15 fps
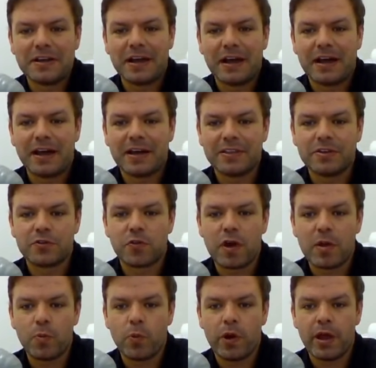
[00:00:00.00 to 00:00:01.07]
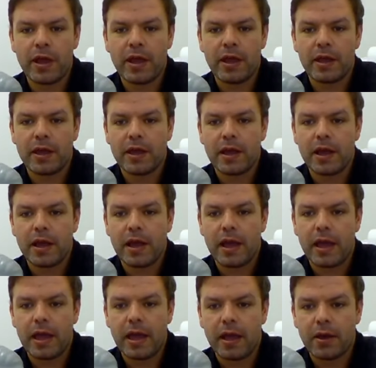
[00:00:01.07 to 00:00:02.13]
The DreamWear,
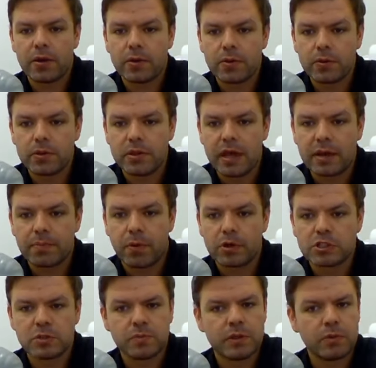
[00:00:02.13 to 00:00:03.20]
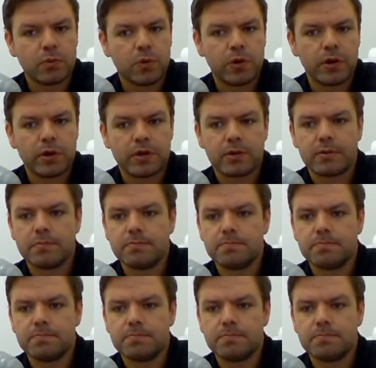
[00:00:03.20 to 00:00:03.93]
how could that possibly work?